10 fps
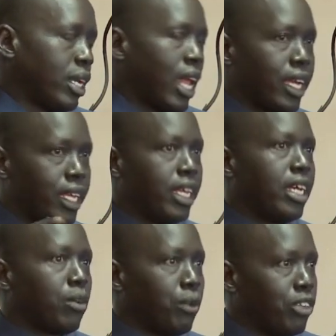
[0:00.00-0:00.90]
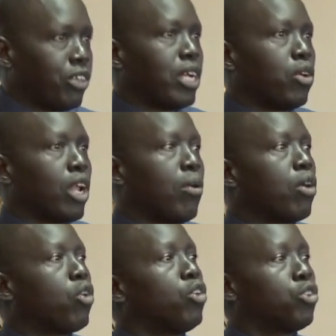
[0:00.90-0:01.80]
Like here, we send all our
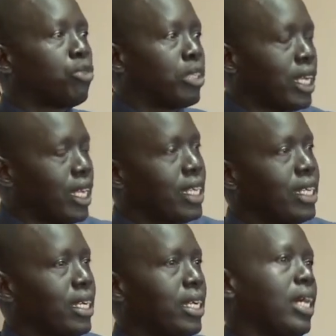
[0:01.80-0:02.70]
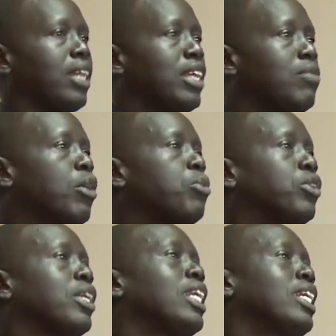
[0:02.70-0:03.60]
coal to Switzerland, and then from
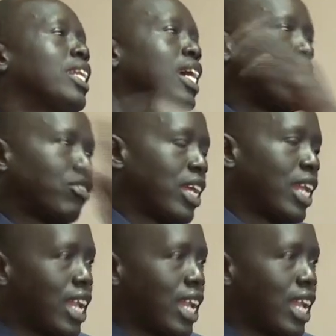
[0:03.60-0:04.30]
Switzerland they are sent, and